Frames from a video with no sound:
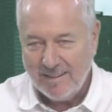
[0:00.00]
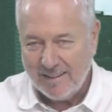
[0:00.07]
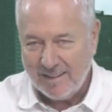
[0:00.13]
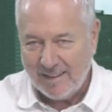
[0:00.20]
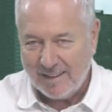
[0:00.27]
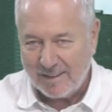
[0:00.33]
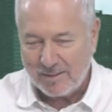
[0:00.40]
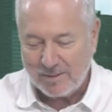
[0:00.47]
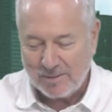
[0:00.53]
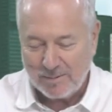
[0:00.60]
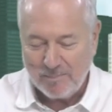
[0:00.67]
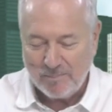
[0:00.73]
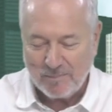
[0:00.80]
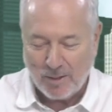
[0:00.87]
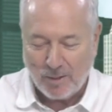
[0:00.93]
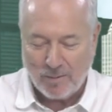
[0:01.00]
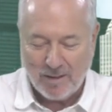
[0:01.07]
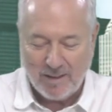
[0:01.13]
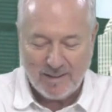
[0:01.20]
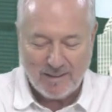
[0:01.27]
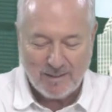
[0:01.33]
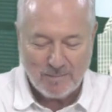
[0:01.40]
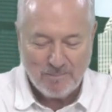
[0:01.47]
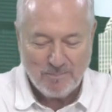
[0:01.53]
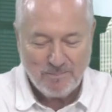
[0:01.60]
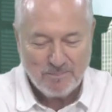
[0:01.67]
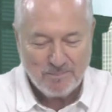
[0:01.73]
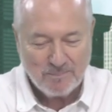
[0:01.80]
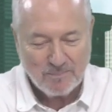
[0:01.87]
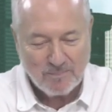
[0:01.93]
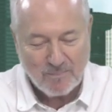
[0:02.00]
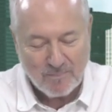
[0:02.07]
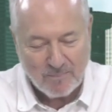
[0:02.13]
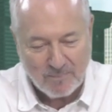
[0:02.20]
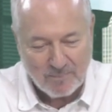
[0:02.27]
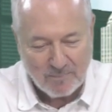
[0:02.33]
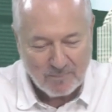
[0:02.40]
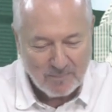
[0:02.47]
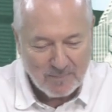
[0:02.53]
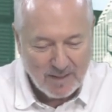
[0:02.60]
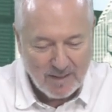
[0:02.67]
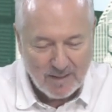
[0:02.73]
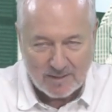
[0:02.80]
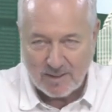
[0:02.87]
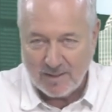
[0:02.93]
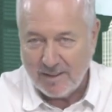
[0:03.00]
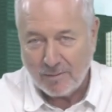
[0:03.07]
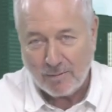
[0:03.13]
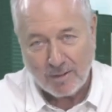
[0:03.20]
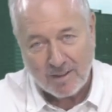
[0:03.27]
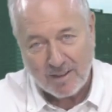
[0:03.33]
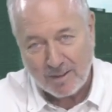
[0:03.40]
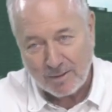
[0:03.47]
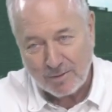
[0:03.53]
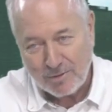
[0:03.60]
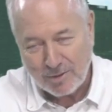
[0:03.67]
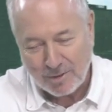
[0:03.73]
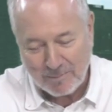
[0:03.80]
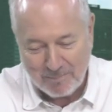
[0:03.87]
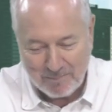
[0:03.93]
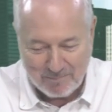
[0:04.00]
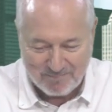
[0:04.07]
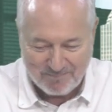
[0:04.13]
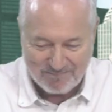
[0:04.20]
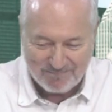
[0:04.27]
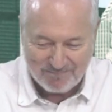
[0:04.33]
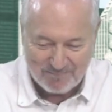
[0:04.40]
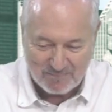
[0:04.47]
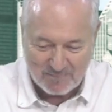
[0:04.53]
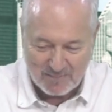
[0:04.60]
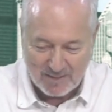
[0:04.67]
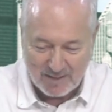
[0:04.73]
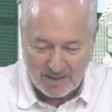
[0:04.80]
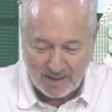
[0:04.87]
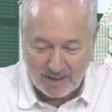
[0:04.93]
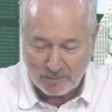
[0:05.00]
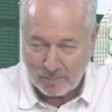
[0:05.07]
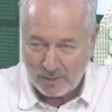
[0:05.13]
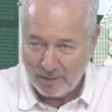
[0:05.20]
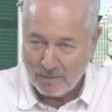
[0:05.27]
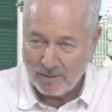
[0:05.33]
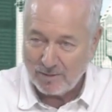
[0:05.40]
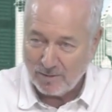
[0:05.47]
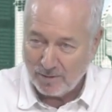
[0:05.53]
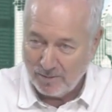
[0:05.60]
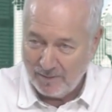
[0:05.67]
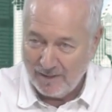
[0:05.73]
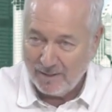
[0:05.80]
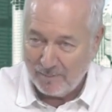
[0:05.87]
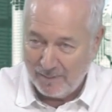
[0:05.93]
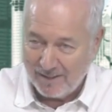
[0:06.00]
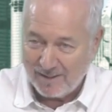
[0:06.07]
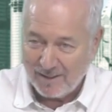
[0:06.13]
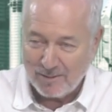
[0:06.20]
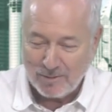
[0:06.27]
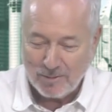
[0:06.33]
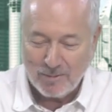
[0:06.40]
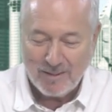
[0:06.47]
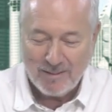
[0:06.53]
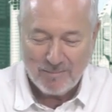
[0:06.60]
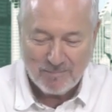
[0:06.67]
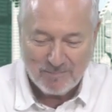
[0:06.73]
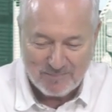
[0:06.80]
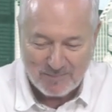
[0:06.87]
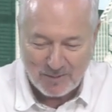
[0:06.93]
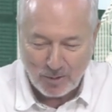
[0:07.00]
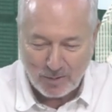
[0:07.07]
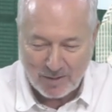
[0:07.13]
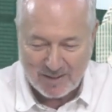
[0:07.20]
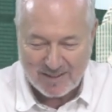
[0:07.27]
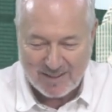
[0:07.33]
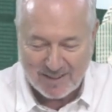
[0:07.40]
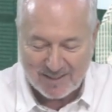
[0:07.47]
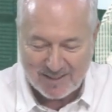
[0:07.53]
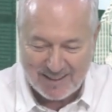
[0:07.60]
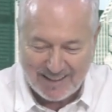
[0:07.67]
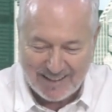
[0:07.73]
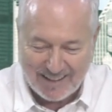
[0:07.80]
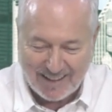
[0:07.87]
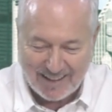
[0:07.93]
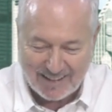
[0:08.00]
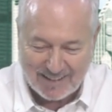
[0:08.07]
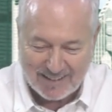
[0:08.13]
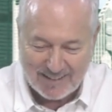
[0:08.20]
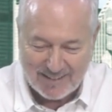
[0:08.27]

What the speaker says: Yes, all right. It's a different culture. Las películas todavía ves eso. You can still see that.